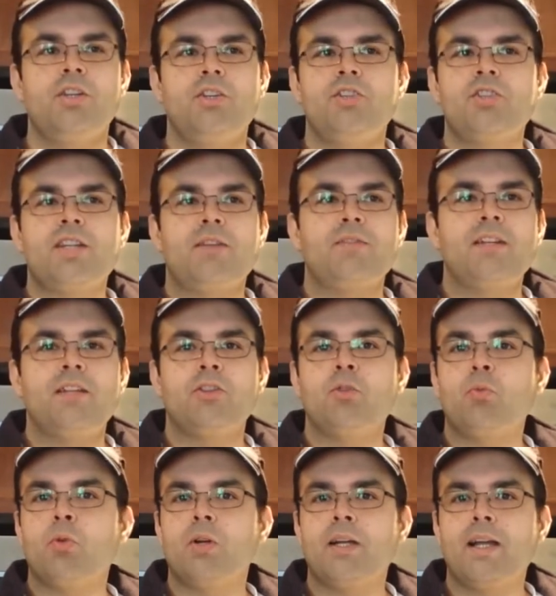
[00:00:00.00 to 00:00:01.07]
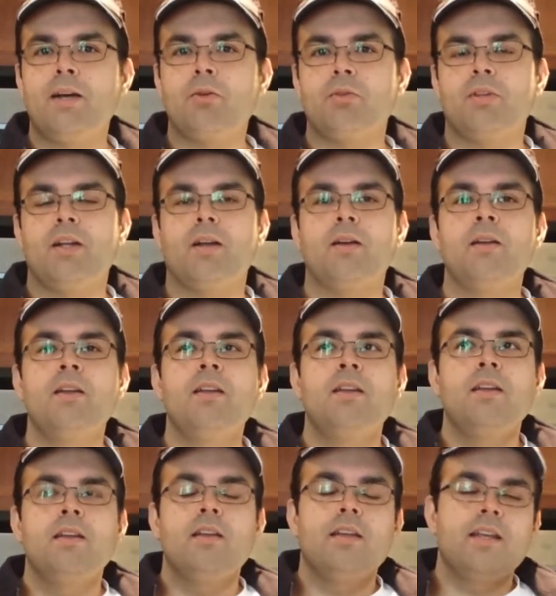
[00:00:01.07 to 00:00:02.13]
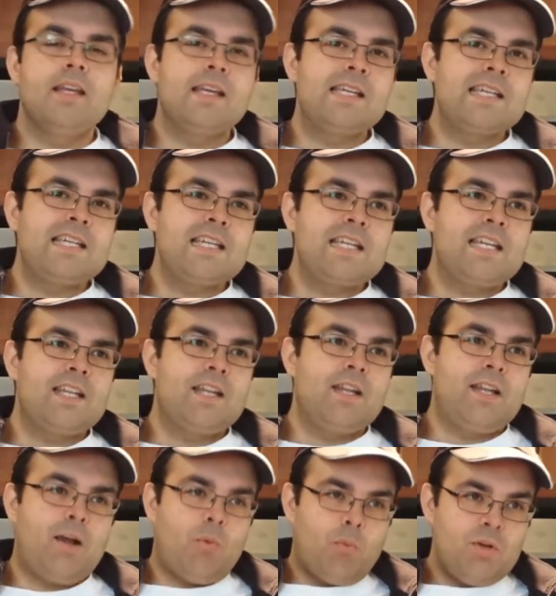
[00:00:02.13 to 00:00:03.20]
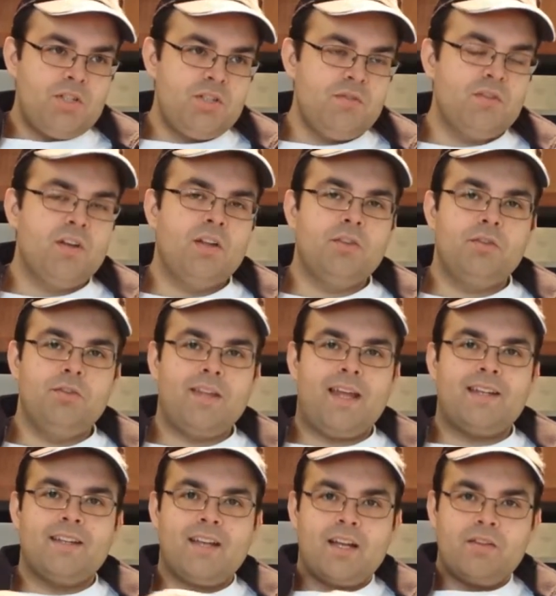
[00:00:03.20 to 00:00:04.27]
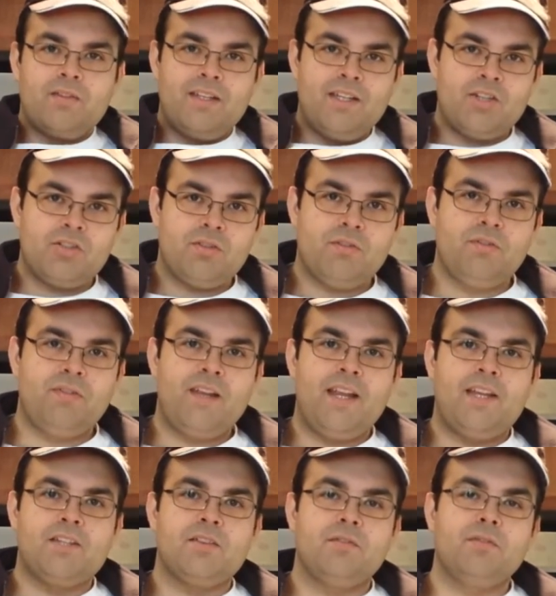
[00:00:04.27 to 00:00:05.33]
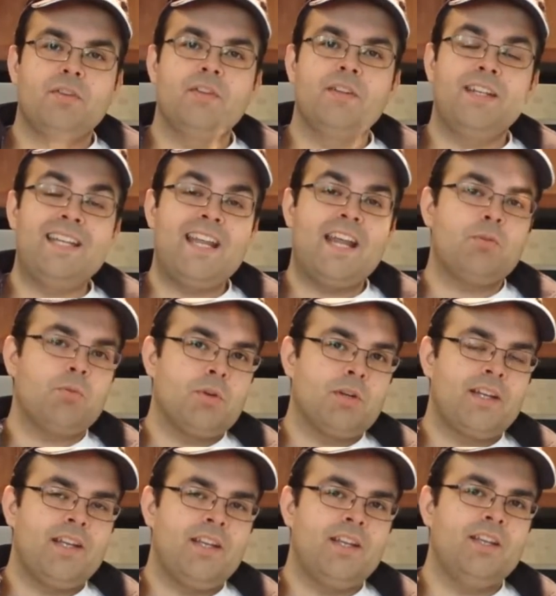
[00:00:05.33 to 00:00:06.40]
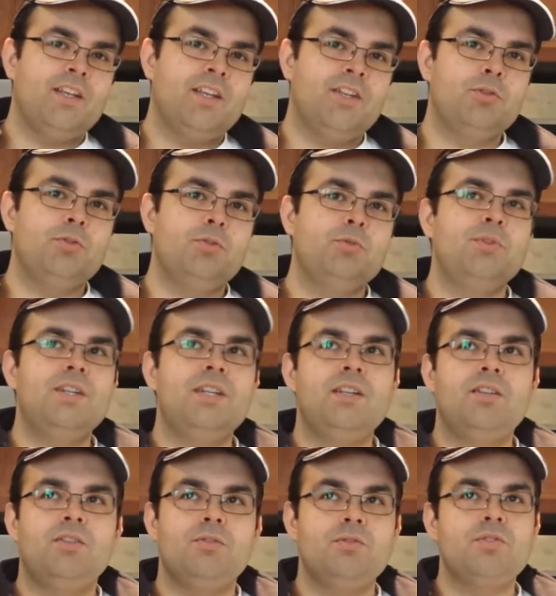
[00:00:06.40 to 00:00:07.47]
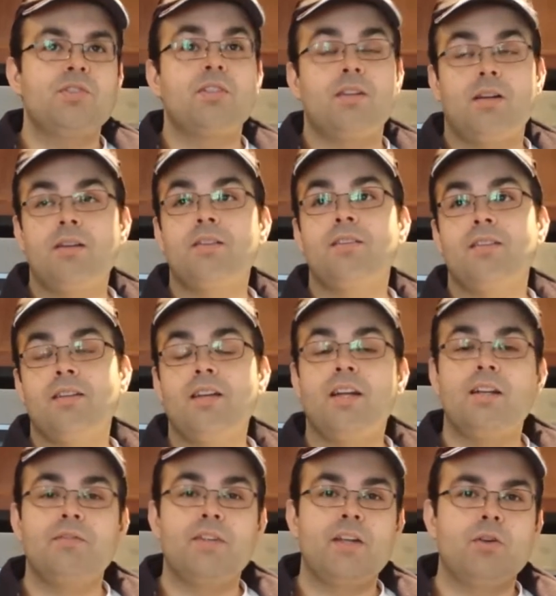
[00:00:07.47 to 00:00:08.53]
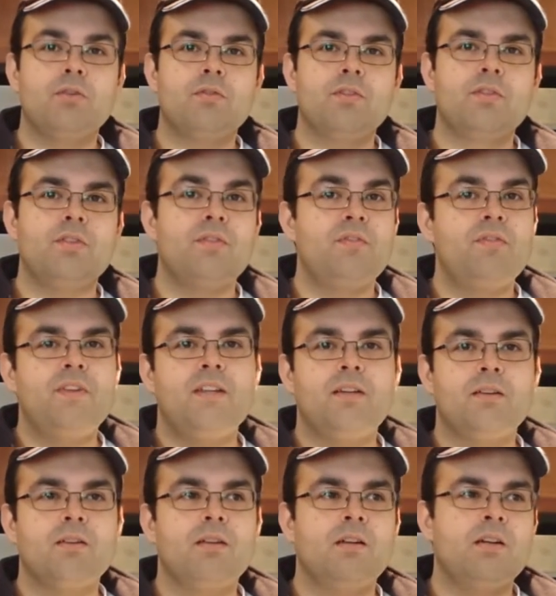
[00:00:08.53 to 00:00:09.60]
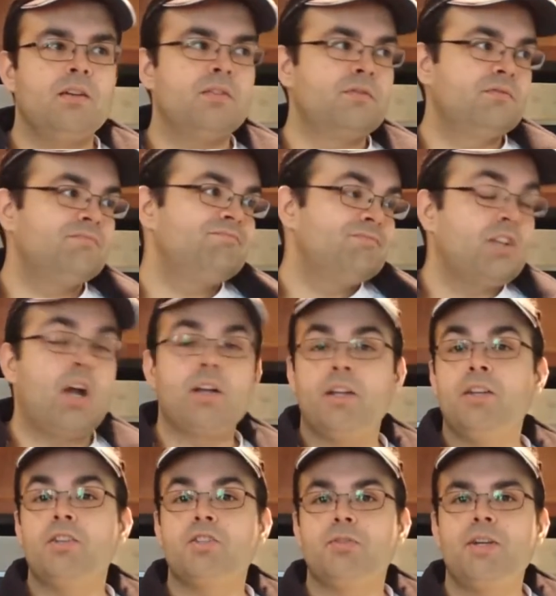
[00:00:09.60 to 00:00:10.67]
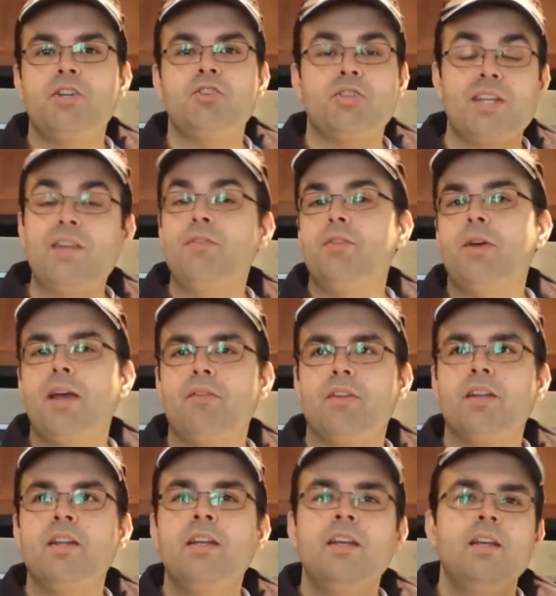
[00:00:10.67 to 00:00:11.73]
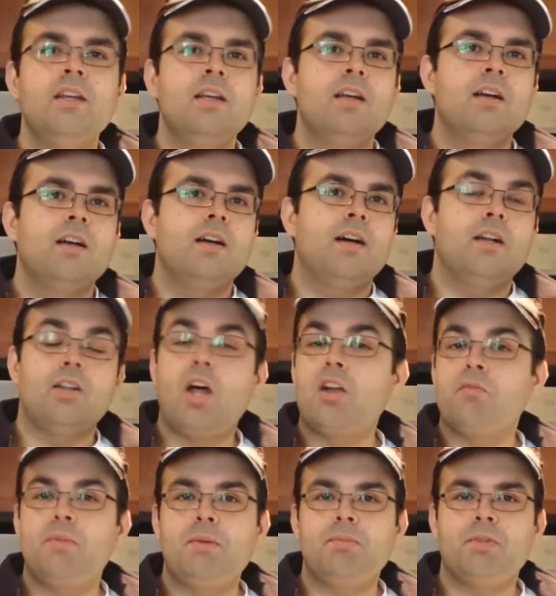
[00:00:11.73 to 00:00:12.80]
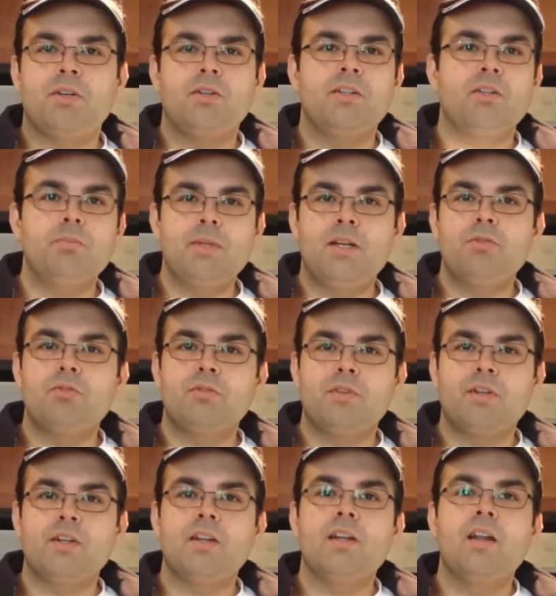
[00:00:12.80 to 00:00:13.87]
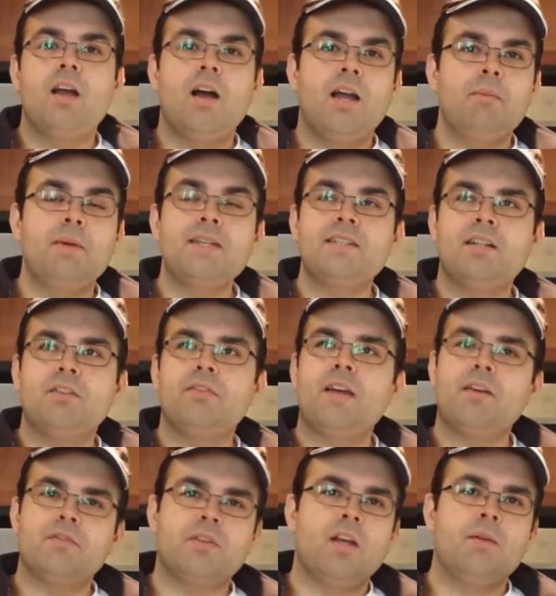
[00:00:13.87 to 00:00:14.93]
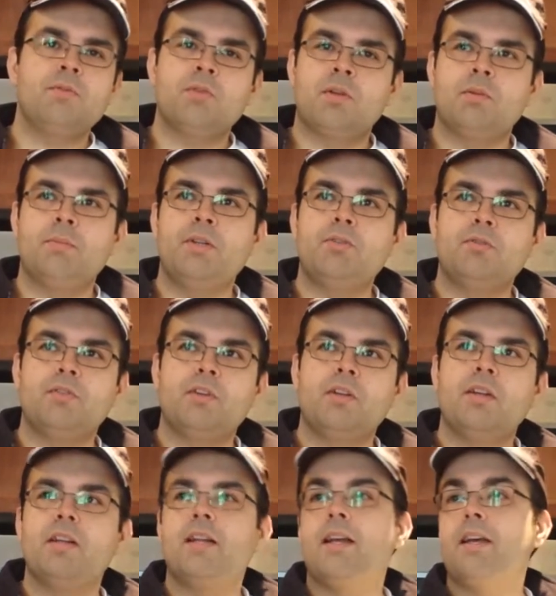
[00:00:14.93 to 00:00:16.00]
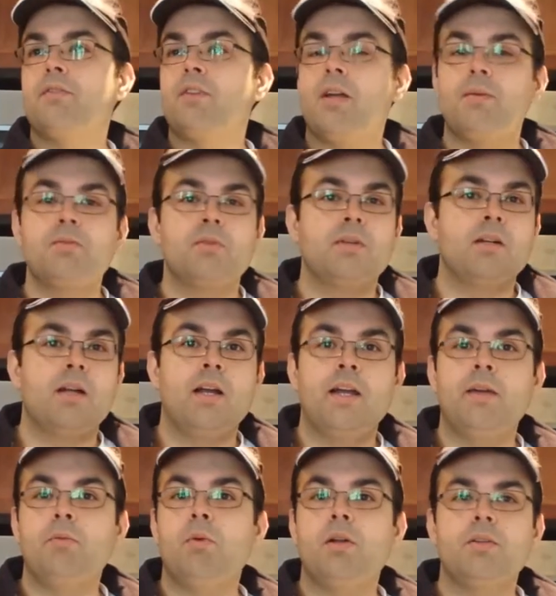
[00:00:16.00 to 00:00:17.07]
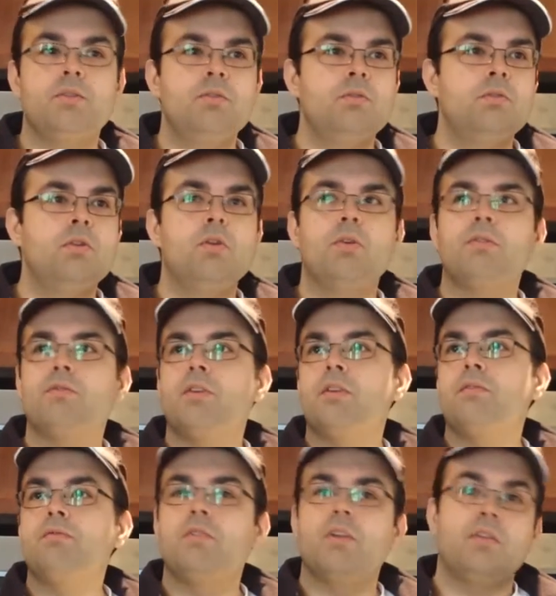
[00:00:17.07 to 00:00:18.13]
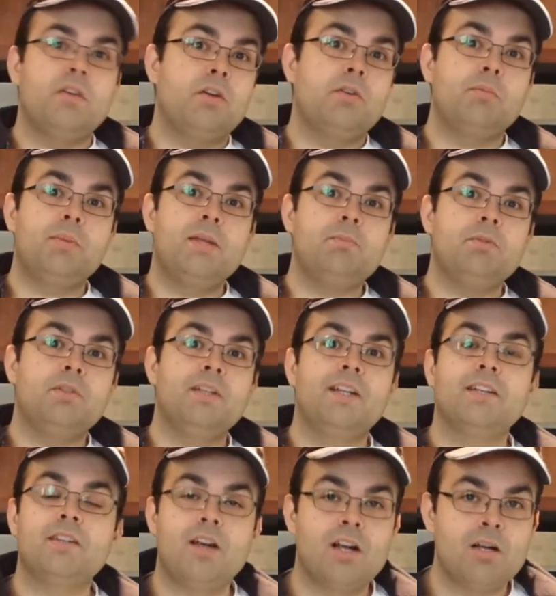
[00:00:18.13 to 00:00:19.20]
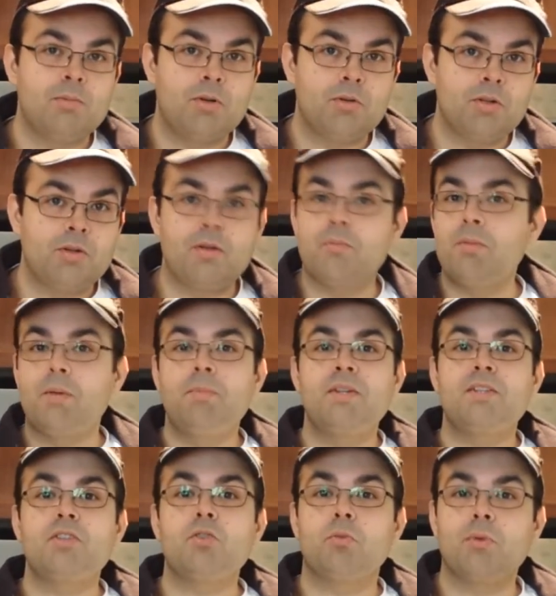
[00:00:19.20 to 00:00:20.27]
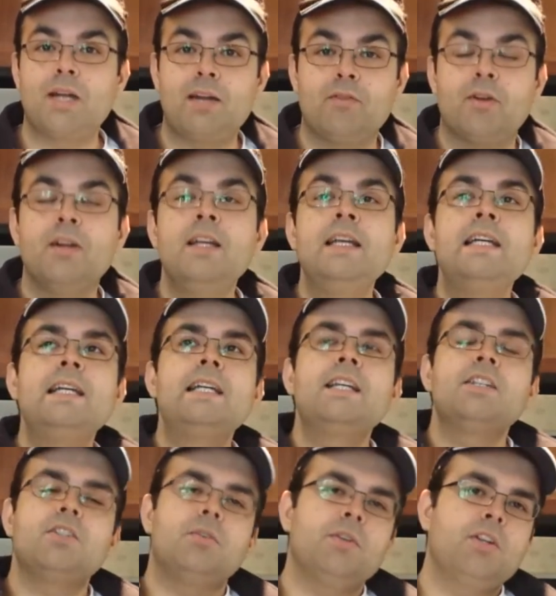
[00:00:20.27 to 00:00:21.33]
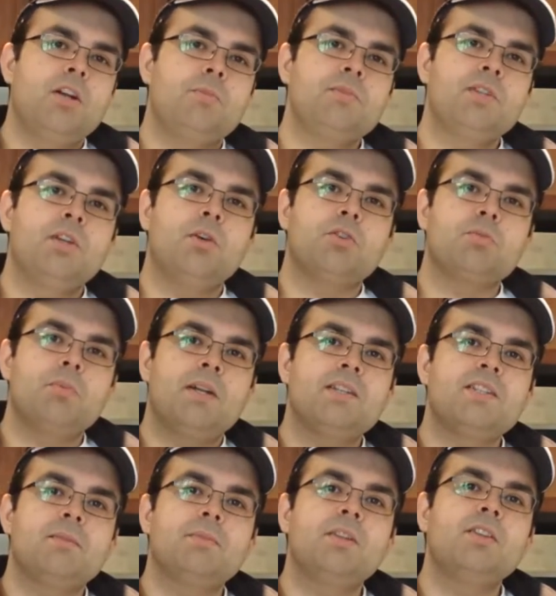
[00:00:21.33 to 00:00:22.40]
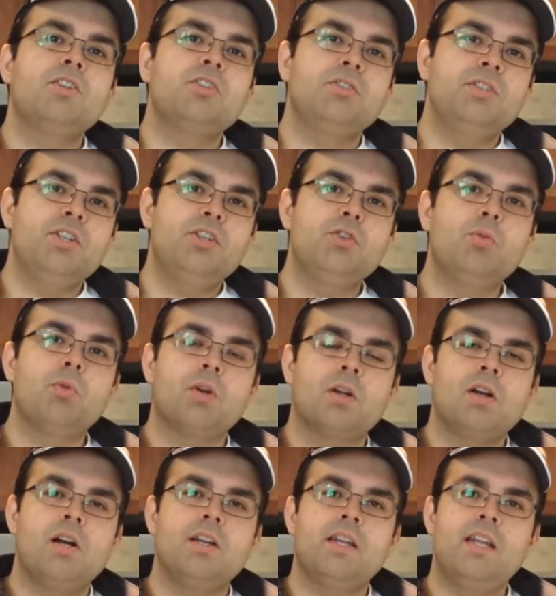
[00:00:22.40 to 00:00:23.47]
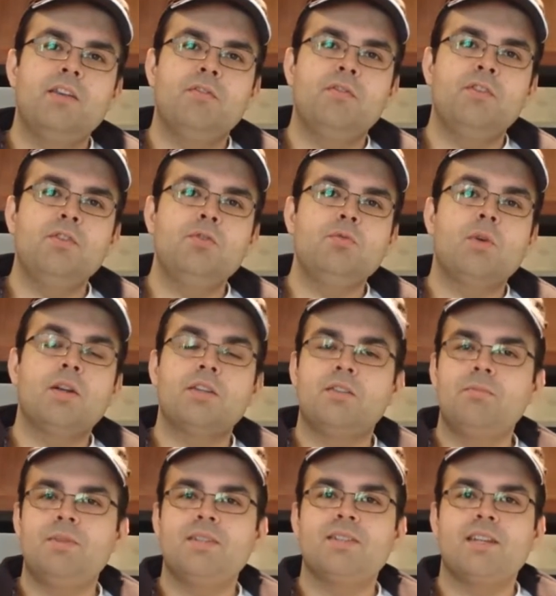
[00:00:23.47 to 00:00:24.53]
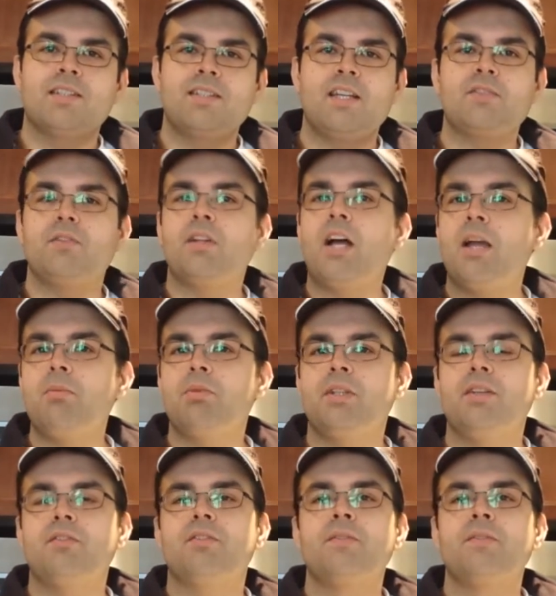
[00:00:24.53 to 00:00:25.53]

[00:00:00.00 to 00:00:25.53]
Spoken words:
You just have to get the word out there. Now, once you've gone through that kind of initial phase of networking, you need to start to kind of get over the fear of talking to strangers, if you have it. A lot of people are a little bit introverted. I myself have times where I'm introverted, and I have times where I want to go in front of other people and talk about my business or whatever. So it comes and goes, but it's something that you'll need to work on if you want to be successful, I believe.